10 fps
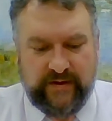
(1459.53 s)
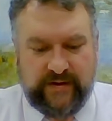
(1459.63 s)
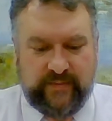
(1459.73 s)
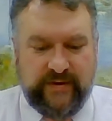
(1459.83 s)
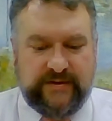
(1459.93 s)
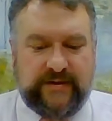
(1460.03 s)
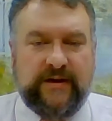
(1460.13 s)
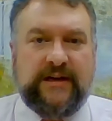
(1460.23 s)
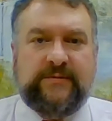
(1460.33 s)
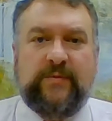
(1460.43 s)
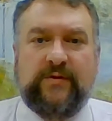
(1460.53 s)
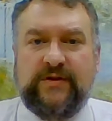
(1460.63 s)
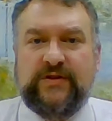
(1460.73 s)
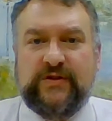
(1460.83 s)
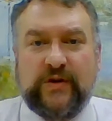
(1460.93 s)
to preach the gospel
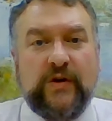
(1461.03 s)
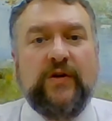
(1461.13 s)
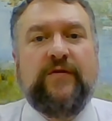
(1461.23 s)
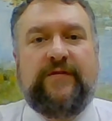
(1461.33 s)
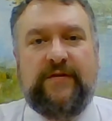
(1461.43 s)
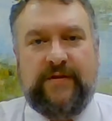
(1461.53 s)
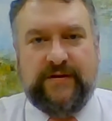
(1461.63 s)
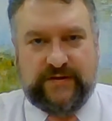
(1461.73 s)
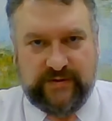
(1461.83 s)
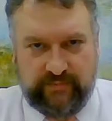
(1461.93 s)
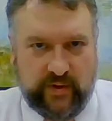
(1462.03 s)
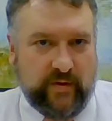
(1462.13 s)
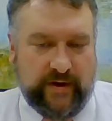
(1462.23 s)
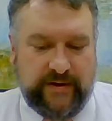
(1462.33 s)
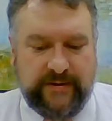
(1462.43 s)
deserved the
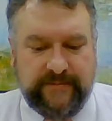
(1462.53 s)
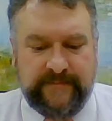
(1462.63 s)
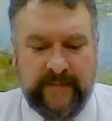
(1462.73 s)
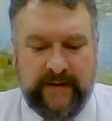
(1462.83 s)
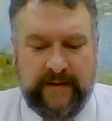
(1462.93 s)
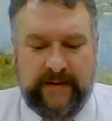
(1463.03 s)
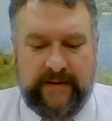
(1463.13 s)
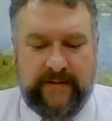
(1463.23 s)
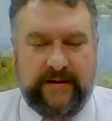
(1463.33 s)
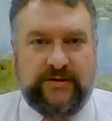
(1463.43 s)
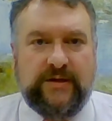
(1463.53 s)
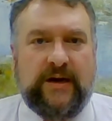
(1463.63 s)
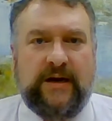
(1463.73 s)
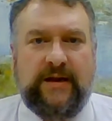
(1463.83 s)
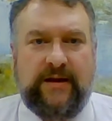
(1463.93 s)
support that
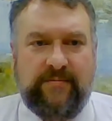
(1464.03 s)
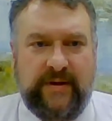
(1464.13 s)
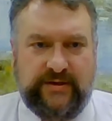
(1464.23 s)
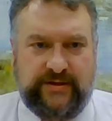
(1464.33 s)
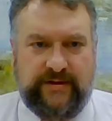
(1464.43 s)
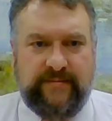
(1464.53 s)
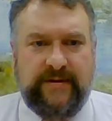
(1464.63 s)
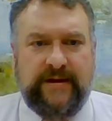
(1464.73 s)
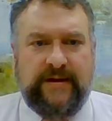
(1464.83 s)
John had mentioned.